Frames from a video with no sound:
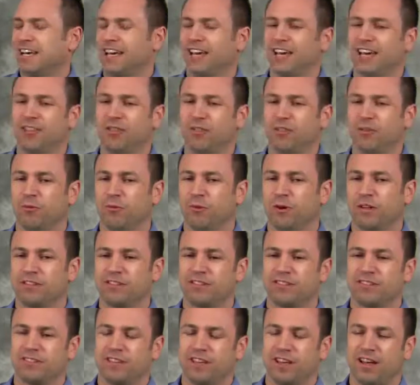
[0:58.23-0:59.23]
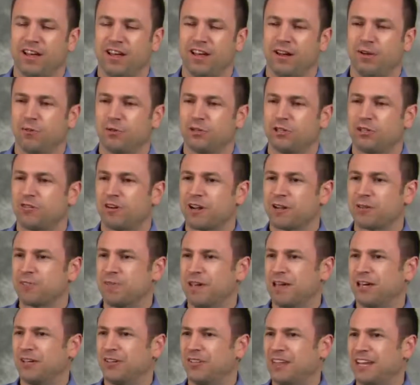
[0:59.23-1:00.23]
and the ones that were direct
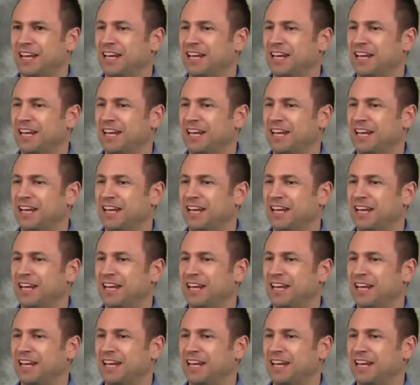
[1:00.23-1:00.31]
mail,